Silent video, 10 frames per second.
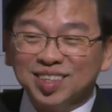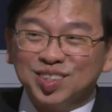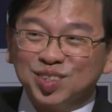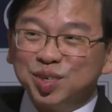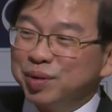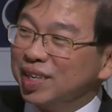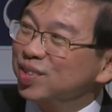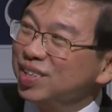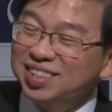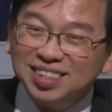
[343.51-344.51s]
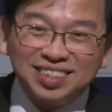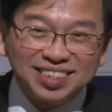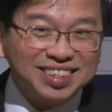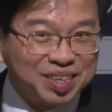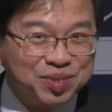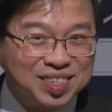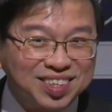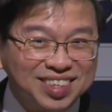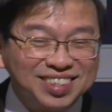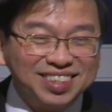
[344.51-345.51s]
So by doing this little
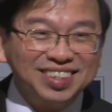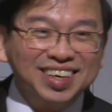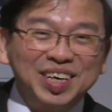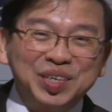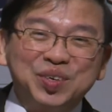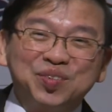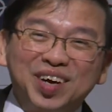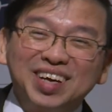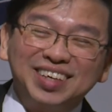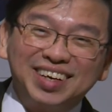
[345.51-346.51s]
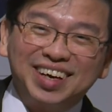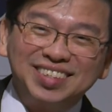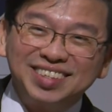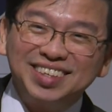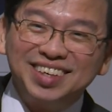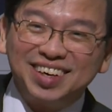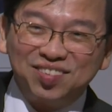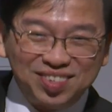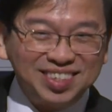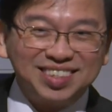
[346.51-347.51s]
demonstration, you find that actually
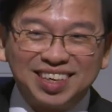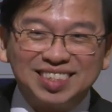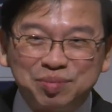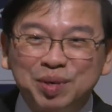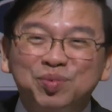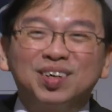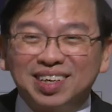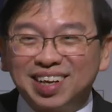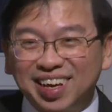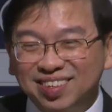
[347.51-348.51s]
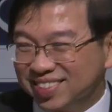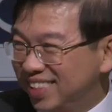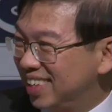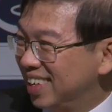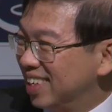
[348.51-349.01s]
physics has been brought alive, right?